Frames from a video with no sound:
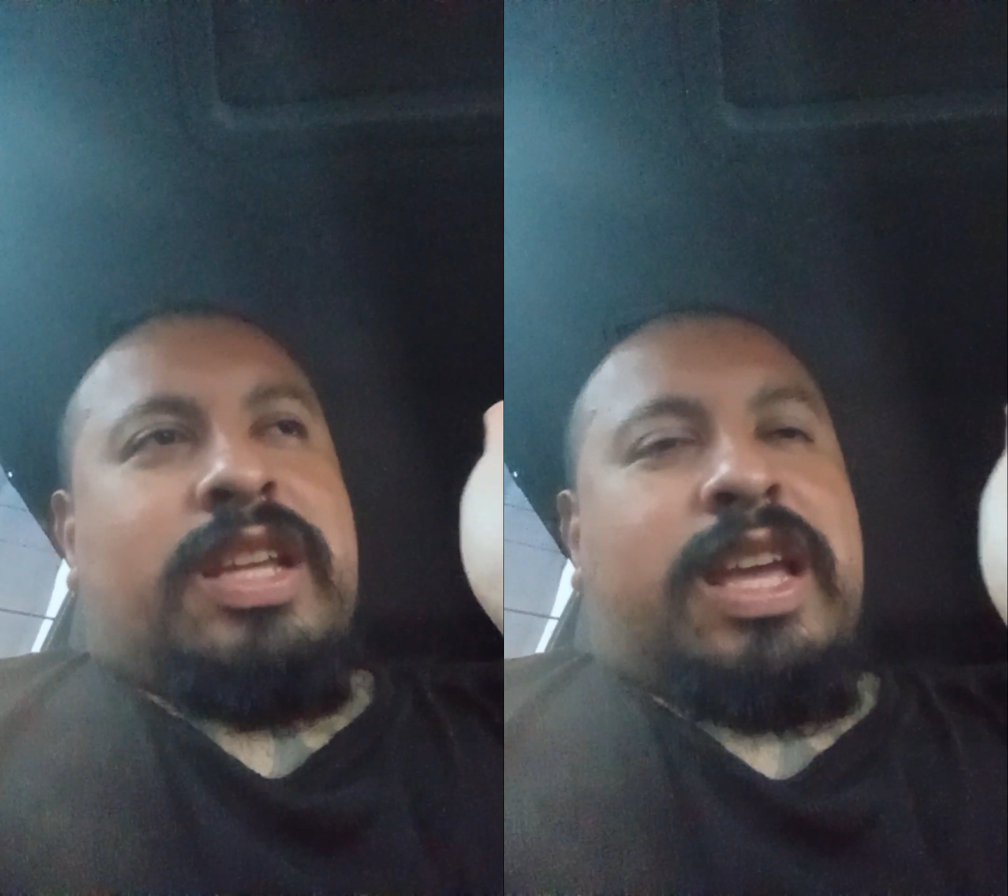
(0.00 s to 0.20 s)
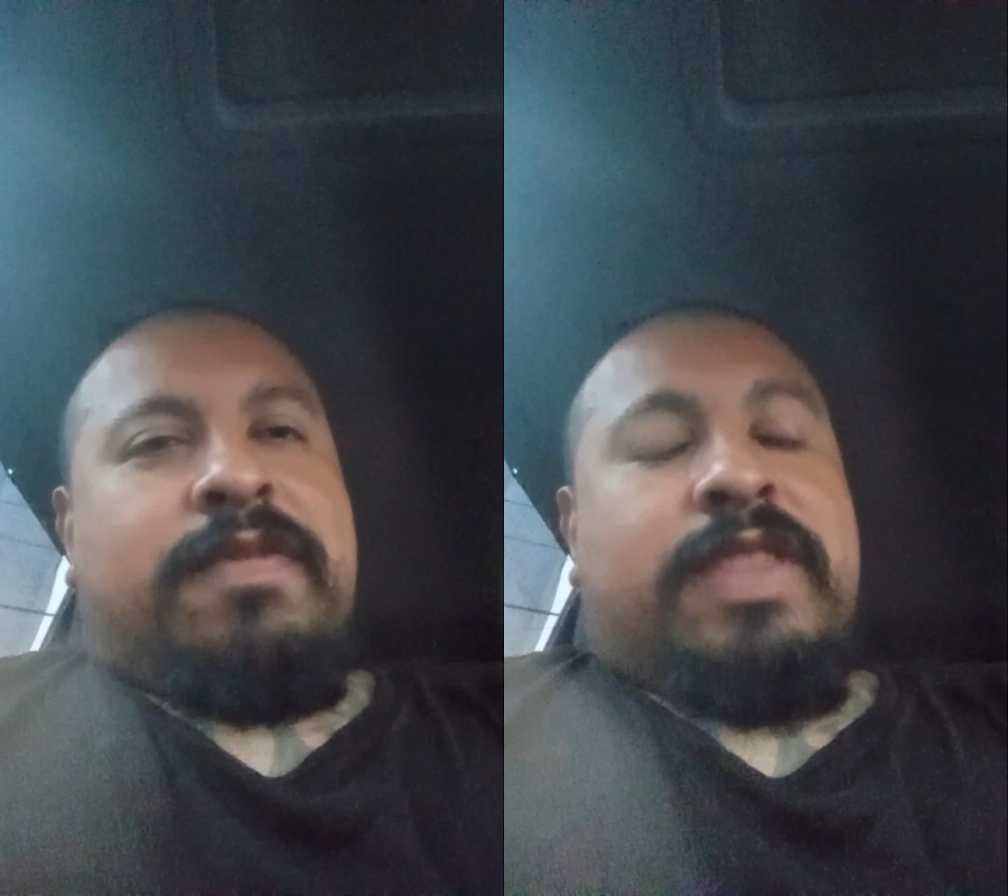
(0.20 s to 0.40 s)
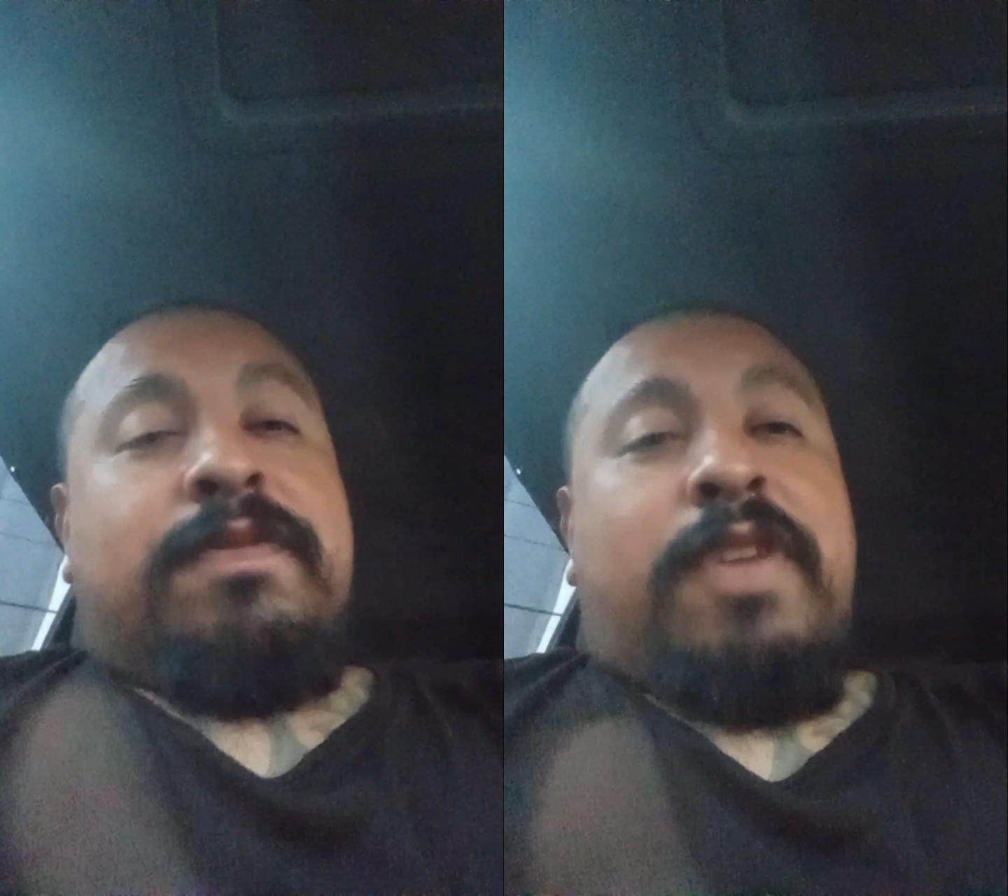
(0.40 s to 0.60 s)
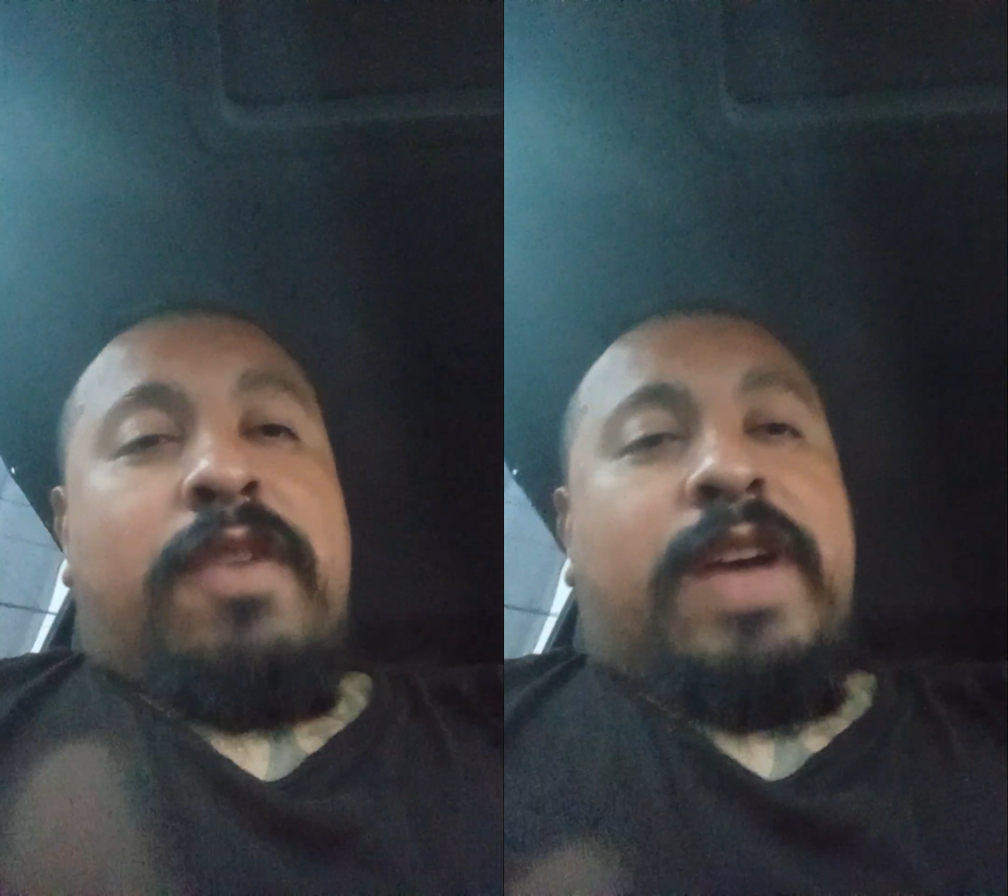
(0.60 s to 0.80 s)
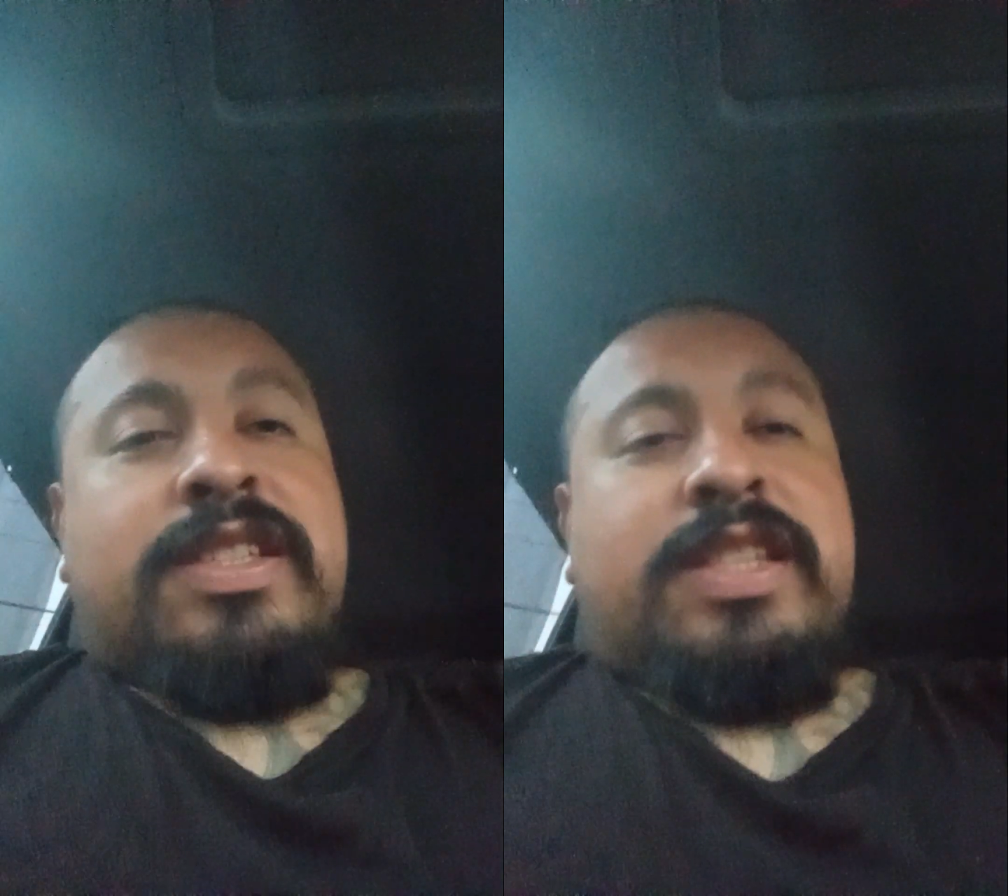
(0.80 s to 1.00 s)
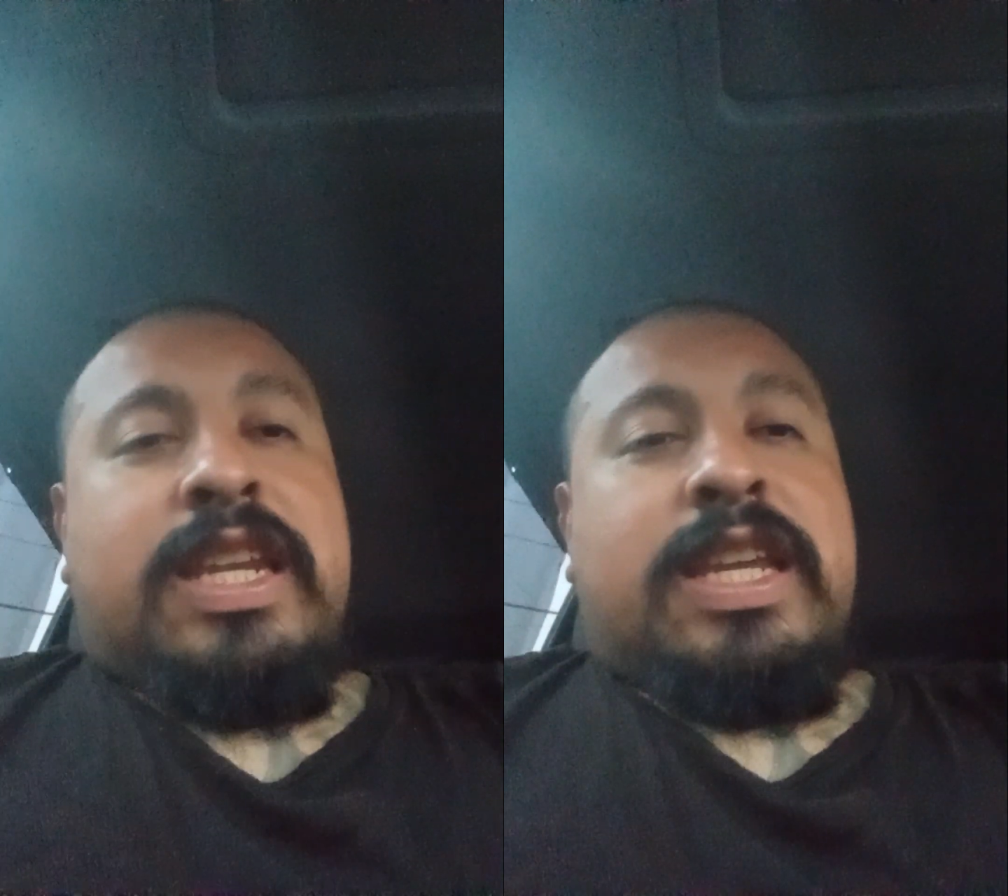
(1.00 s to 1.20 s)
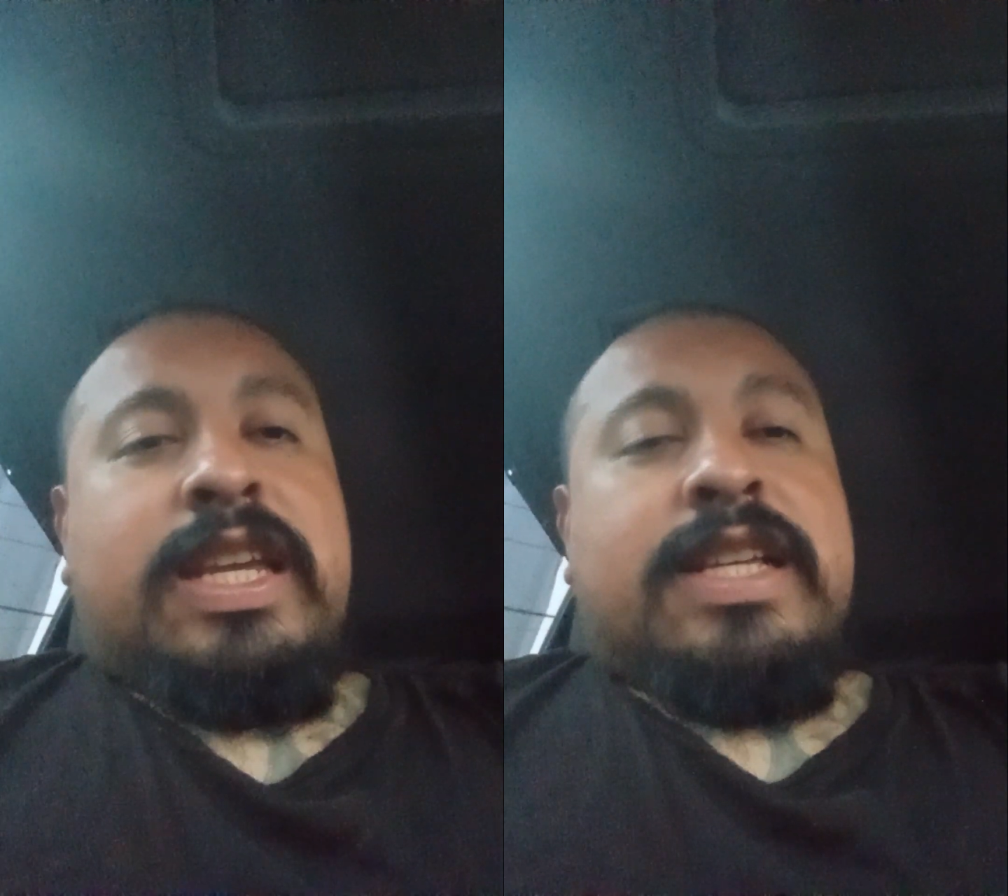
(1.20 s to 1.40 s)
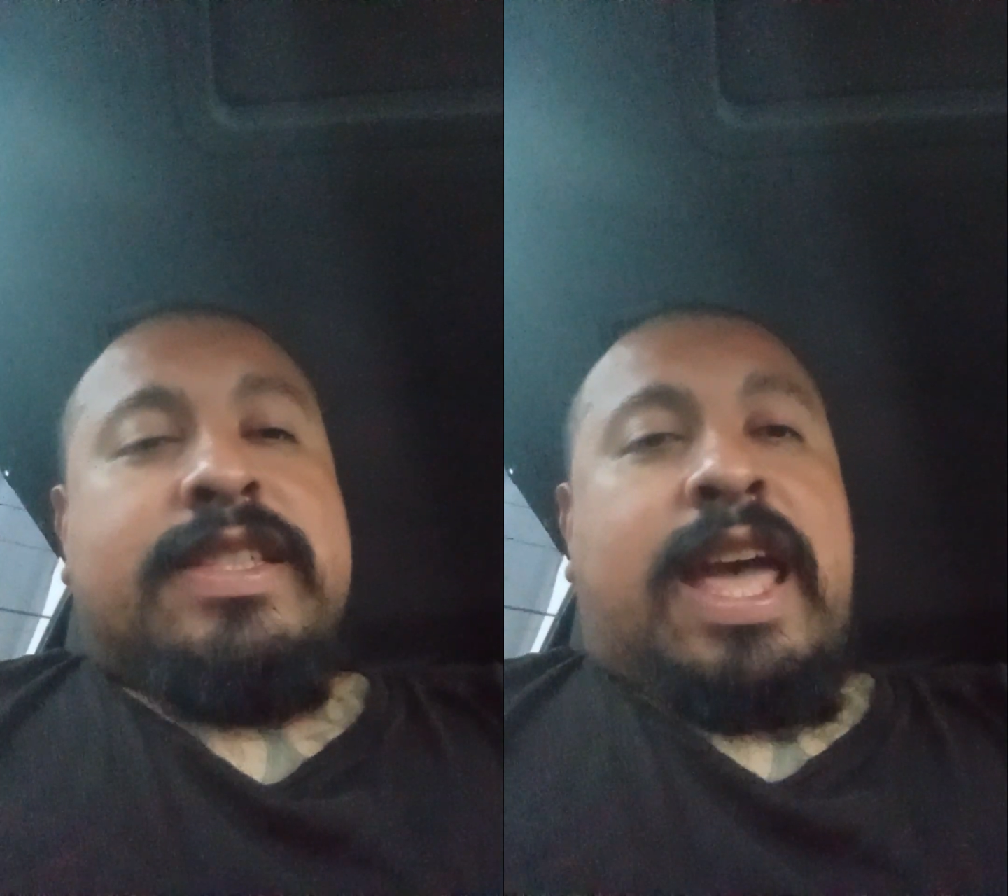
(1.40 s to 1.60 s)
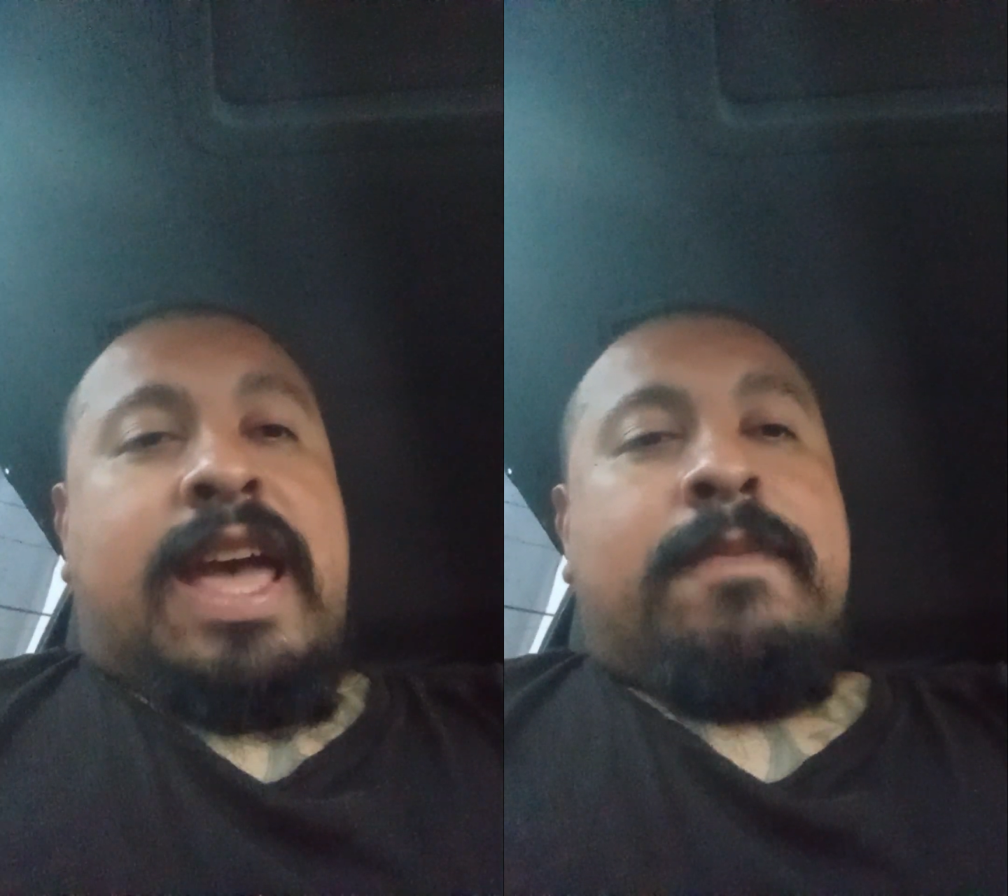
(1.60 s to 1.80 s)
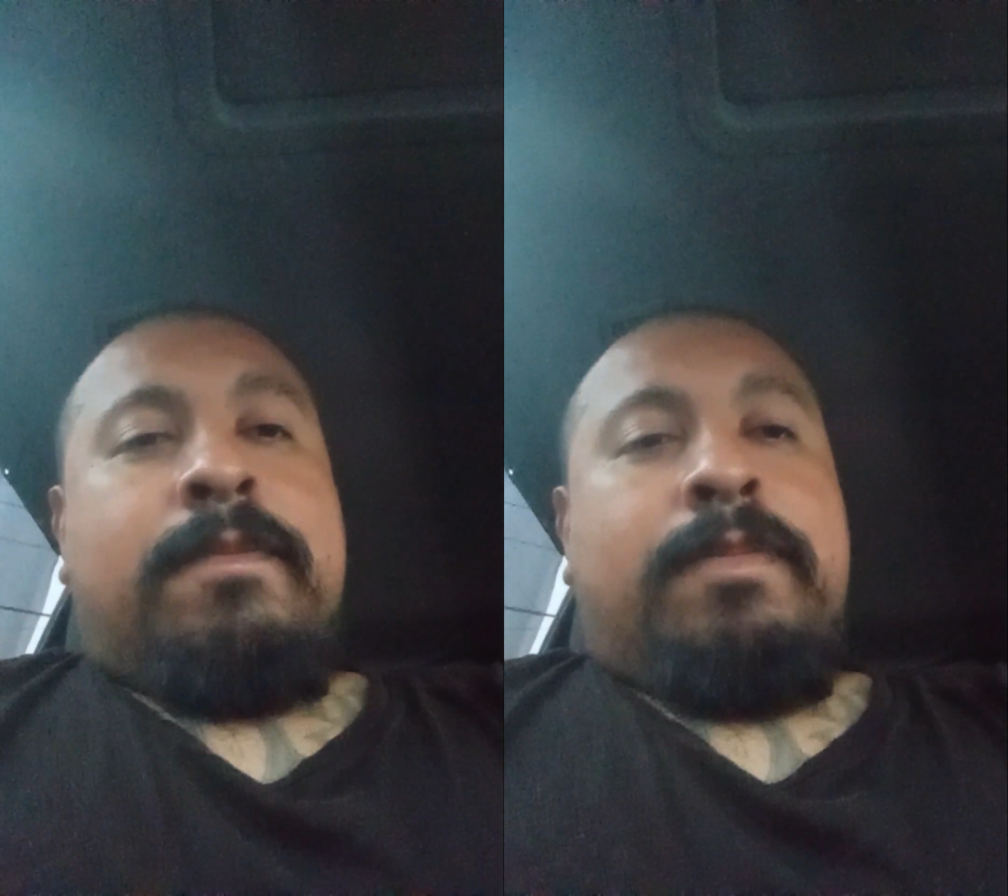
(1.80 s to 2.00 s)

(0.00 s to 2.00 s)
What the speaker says: and they found fascinating is that,